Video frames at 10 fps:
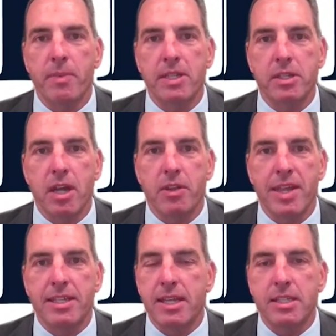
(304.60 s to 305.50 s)
months ago.
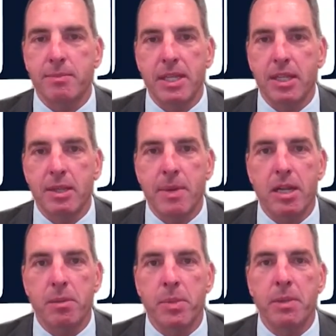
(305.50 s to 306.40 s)
That doesn't mean the
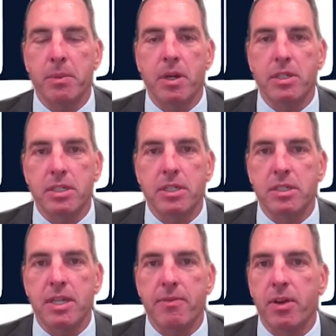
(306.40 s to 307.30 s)
American people aren't still
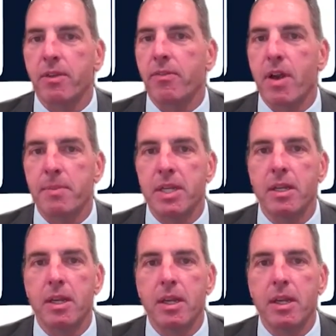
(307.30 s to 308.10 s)
suffering from it.